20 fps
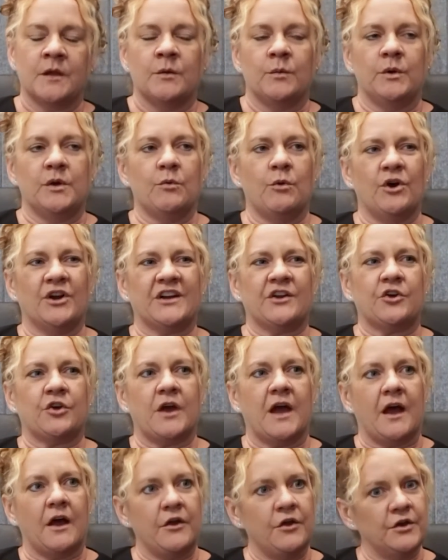We want
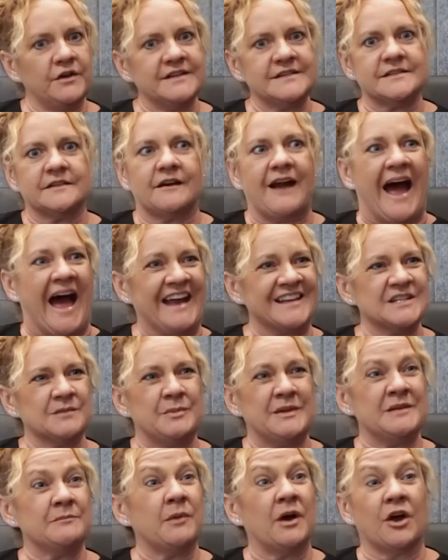earnings that are
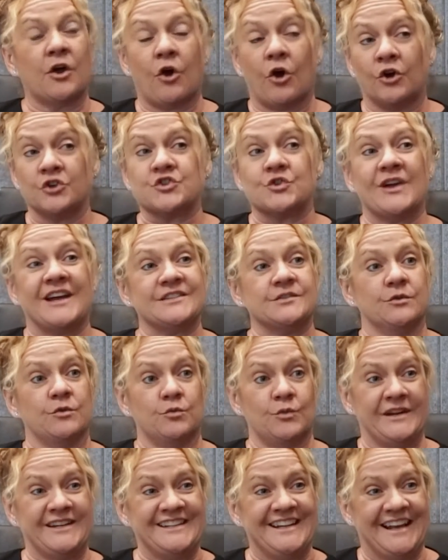underpinned by contract or
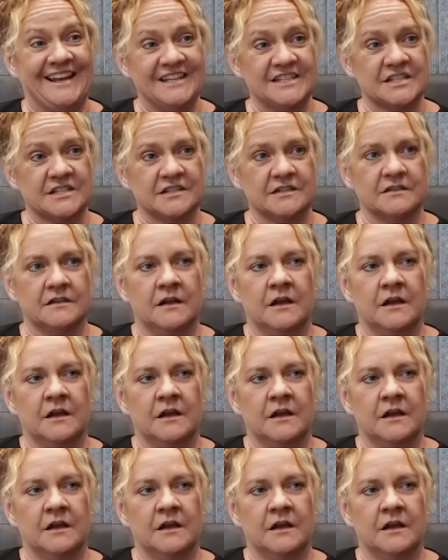regulation.